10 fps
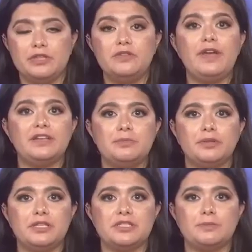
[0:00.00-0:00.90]
Uvalde
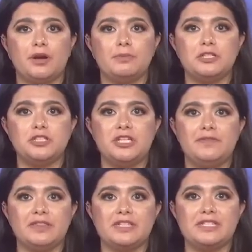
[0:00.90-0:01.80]
Police Department chief at
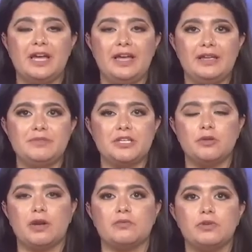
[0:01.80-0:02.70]
the time, Daniel
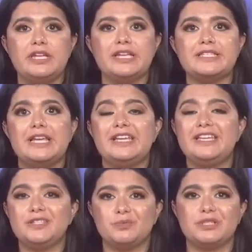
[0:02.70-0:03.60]
Rodriguez,
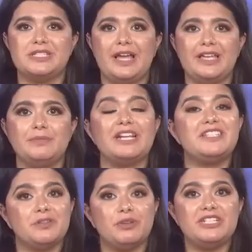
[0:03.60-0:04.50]
he's resigned, but I did
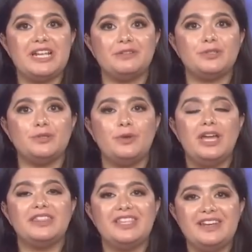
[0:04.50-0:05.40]
reach out to
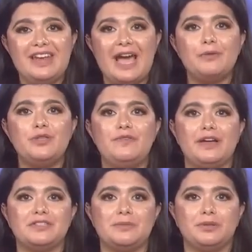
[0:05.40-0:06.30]
the now
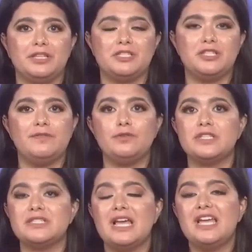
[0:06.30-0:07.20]
Uvalde police chief who says
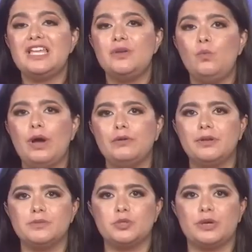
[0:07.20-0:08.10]
he
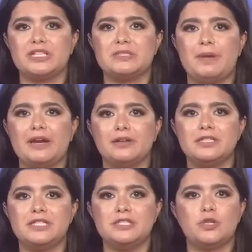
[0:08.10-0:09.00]
welcomes
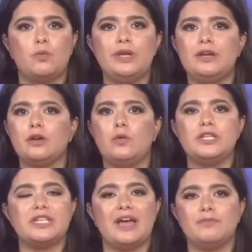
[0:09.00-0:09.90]
transparency, so we are going to
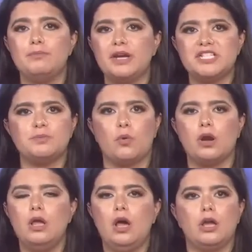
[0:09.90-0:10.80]
have much more
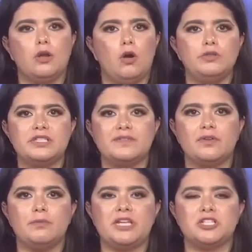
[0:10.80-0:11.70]
on all this
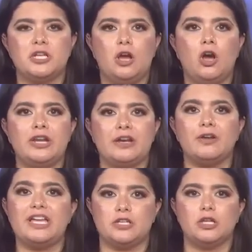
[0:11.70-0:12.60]
information on air
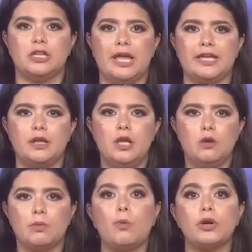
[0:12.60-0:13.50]
and online.
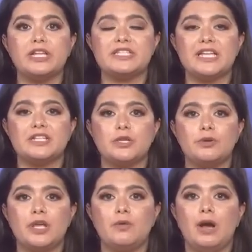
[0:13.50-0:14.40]
Reporting in San
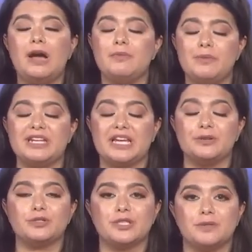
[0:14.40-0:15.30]
Antonio, I'm Amanda
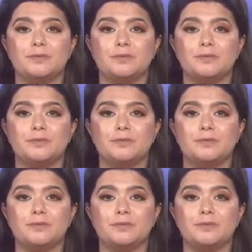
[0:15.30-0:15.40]
Henderson.